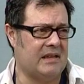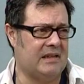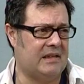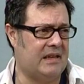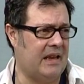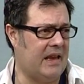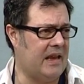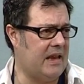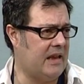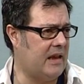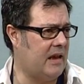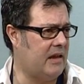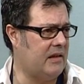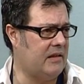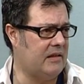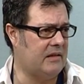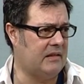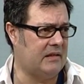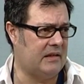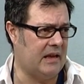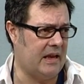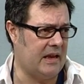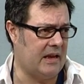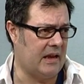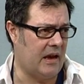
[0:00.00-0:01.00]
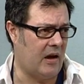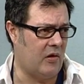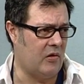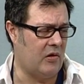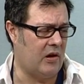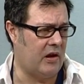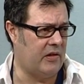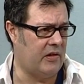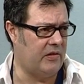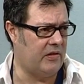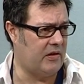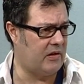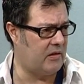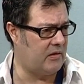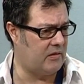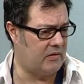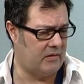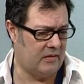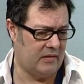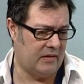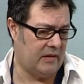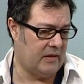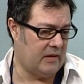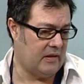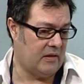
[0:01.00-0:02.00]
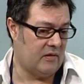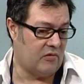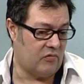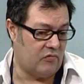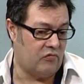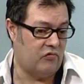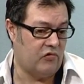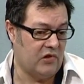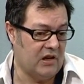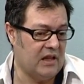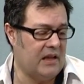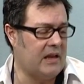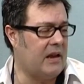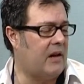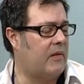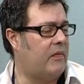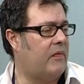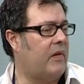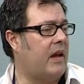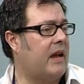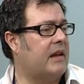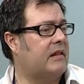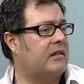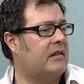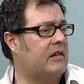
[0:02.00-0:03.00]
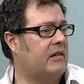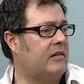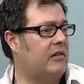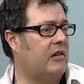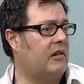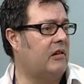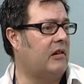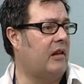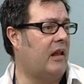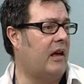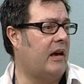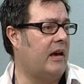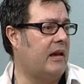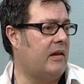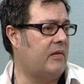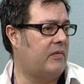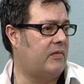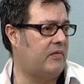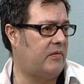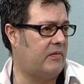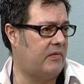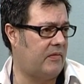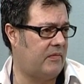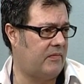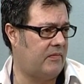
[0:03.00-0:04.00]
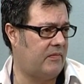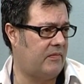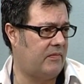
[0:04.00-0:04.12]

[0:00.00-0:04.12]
day in, day out, uh, and they're really affecting their life.